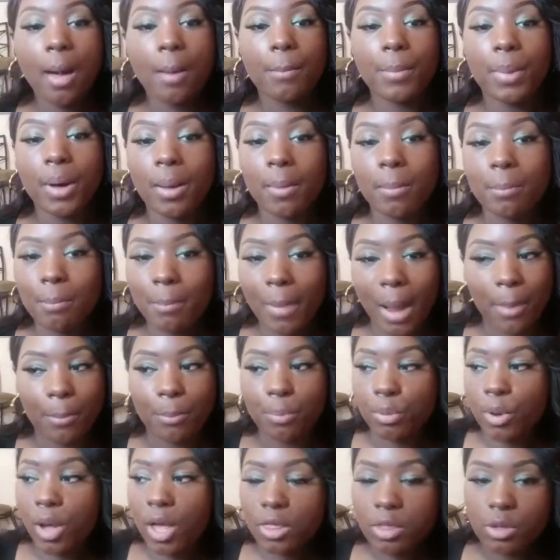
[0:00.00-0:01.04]
But my
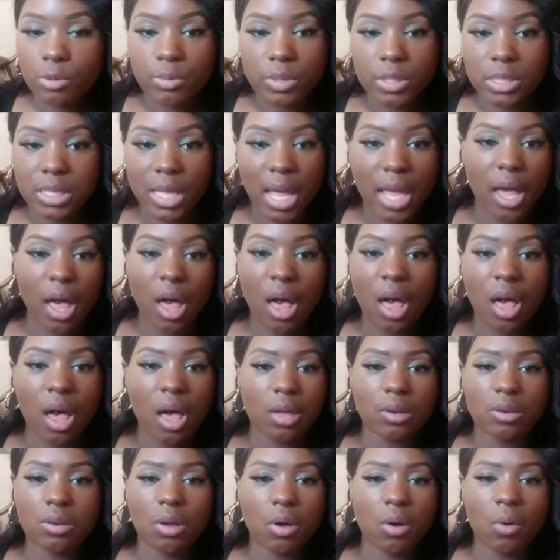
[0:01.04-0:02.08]
brother was like,
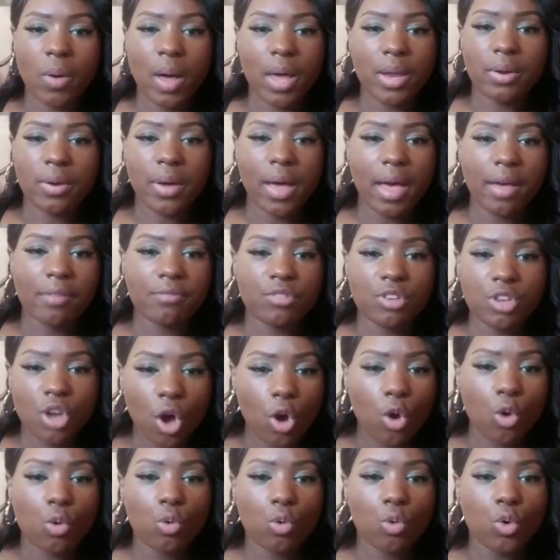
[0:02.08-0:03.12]
oh, no, I don't have
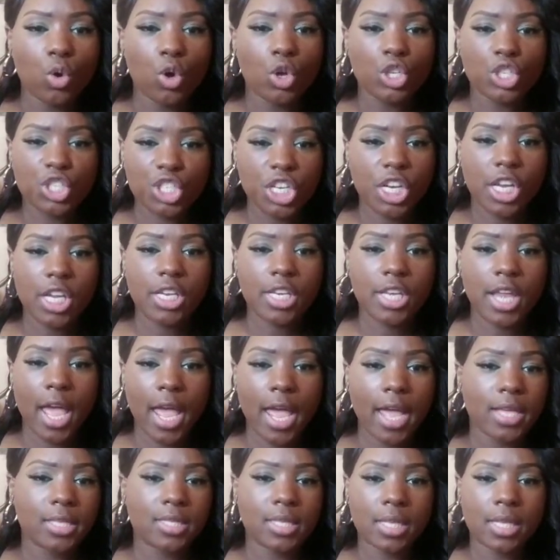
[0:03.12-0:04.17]
no cheat
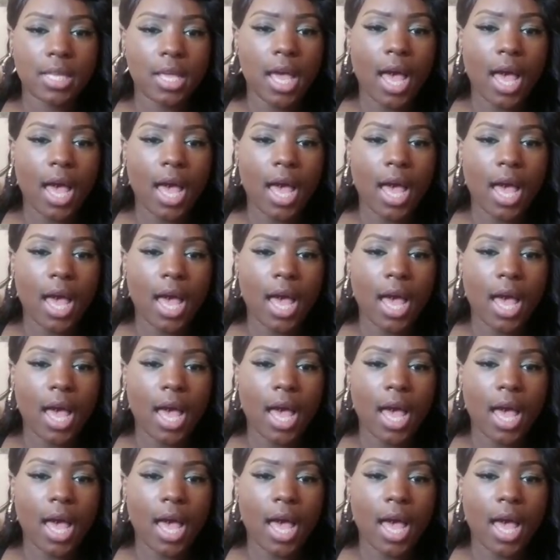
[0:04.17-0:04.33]
days.